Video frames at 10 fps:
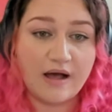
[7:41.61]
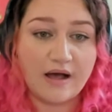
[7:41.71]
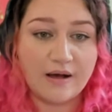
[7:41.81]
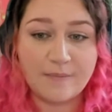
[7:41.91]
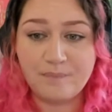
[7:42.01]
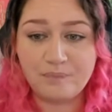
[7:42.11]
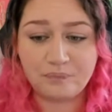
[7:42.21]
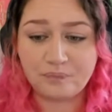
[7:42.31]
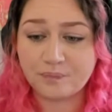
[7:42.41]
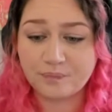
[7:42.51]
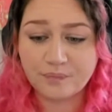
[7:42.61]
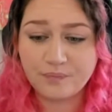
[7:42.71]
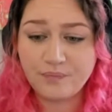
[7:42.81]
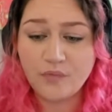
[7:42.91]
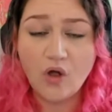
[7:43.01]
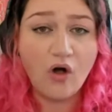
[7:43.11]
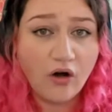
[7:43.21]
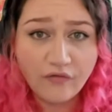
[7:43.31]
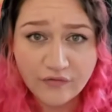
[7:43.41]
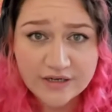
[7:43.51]
um,
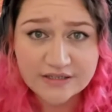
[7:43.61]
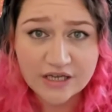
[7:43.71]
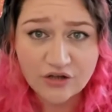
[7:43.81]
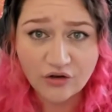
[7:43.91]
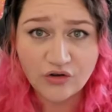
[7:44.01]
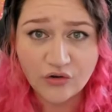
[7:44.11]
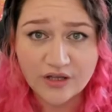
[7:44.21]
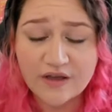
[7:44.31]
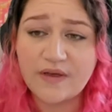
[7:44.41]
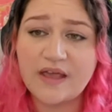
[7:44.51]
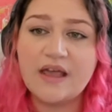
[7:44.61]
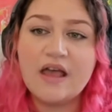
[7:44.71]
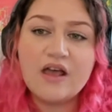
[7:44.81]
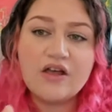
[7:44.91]
offerings that you're, you're giving.